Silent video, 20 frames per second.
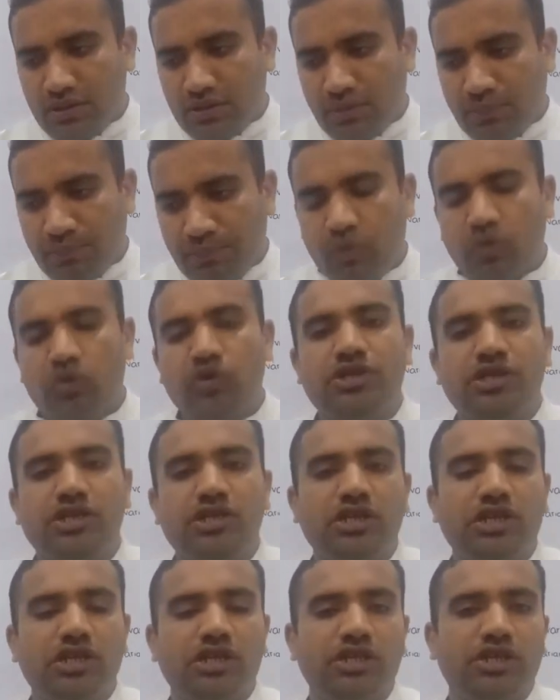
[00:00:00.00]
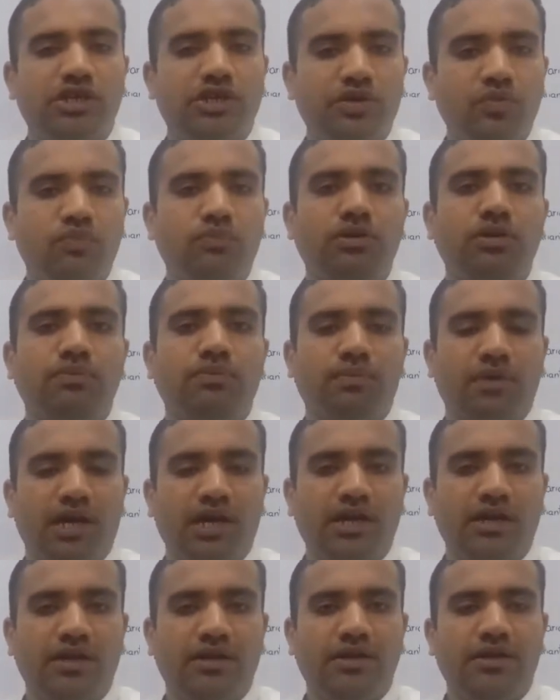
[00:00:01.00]
the portion in human
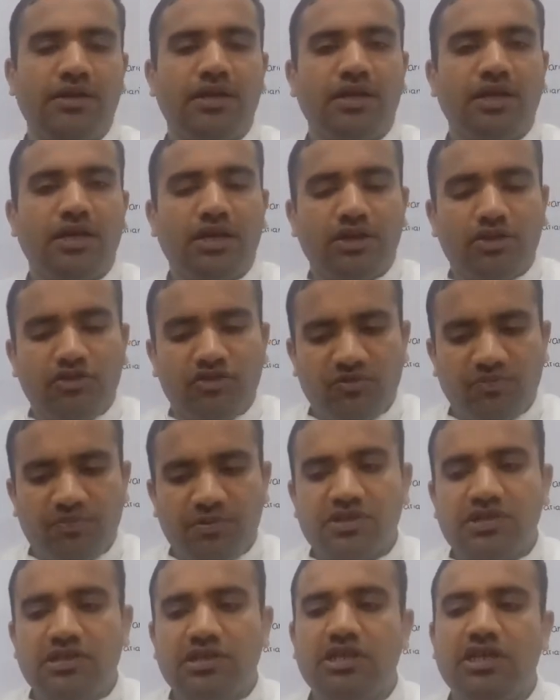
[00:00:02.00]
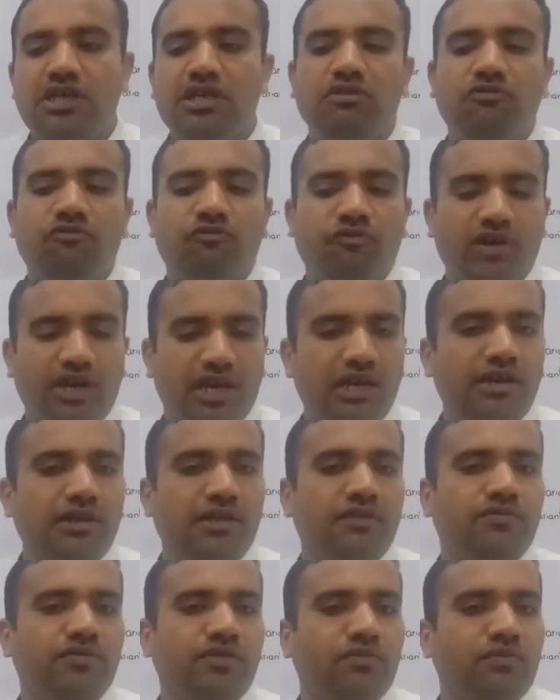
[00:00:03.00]
mind, especially in
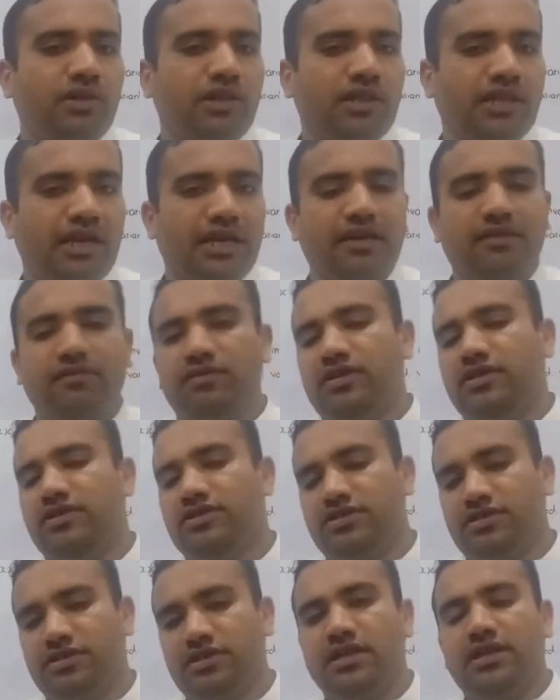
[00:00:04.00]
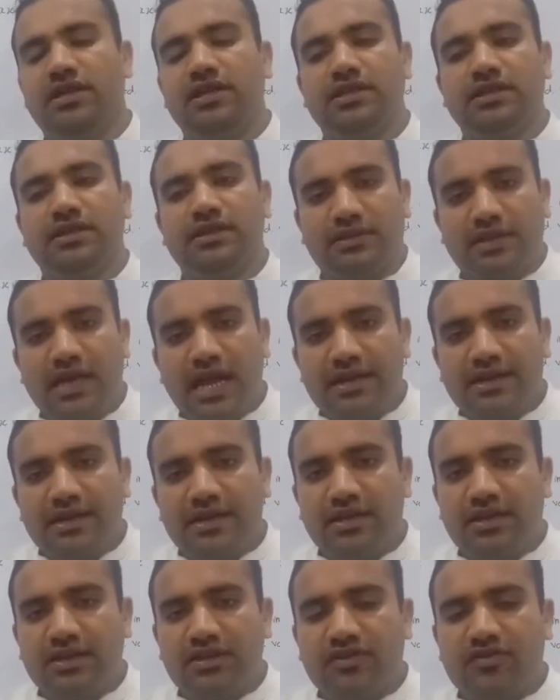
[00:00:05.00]
faculty of human language, that
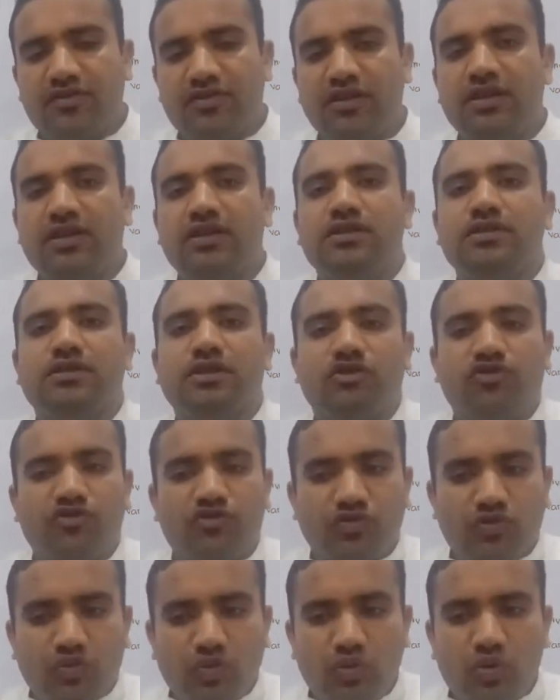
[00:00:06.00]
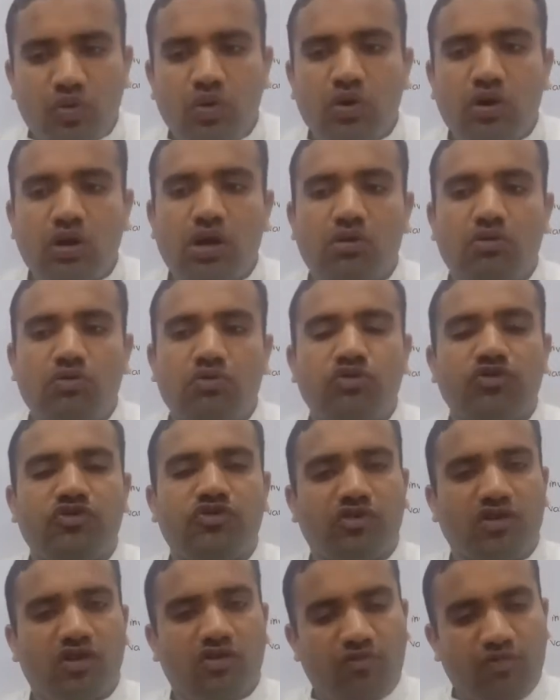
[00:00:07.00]
is the
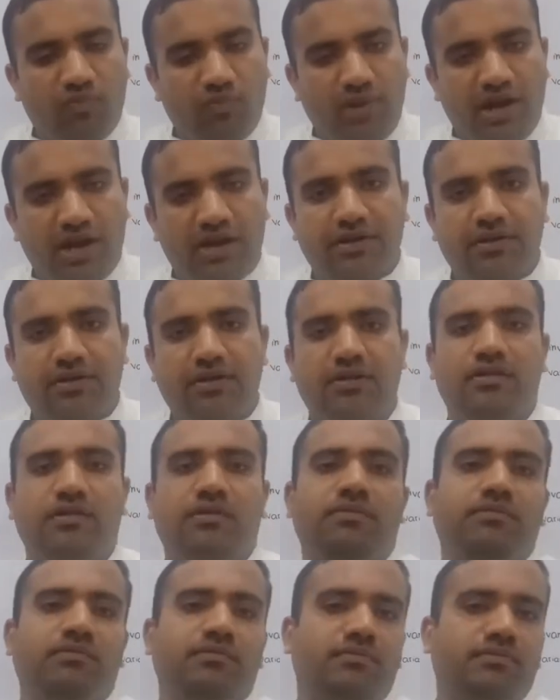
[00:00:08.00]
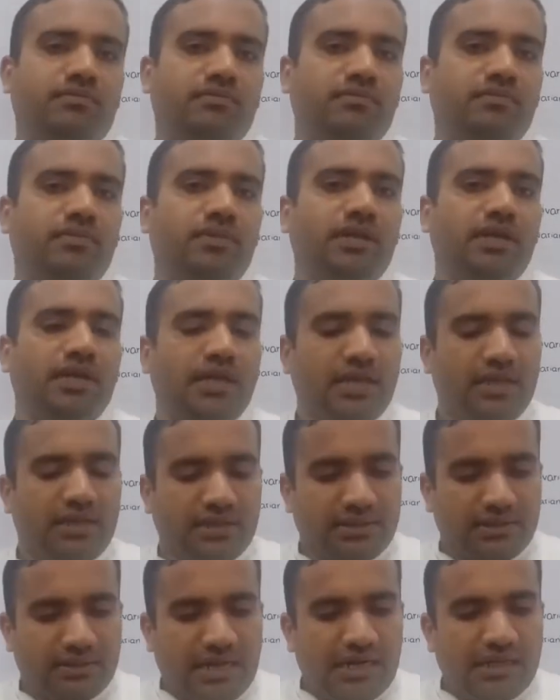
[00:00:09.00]
storehouse of mental,
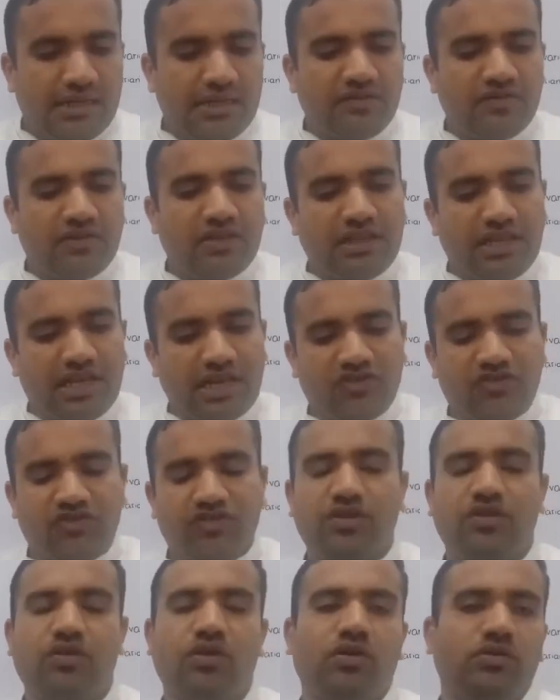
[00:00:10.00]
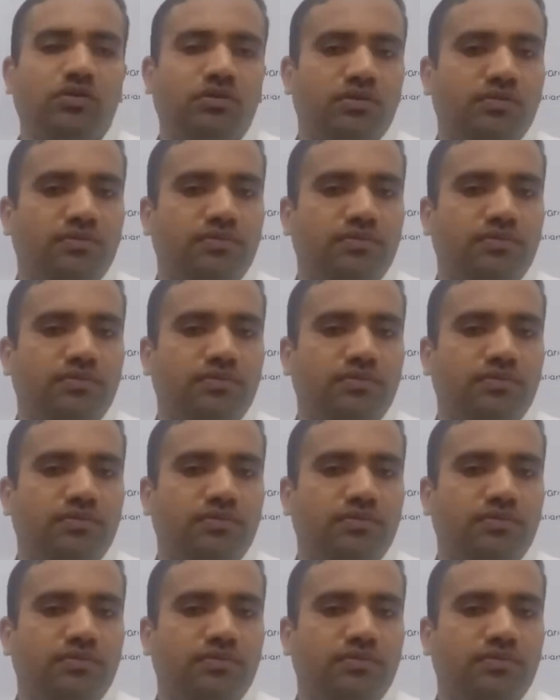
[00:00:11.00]
that is the lexicon,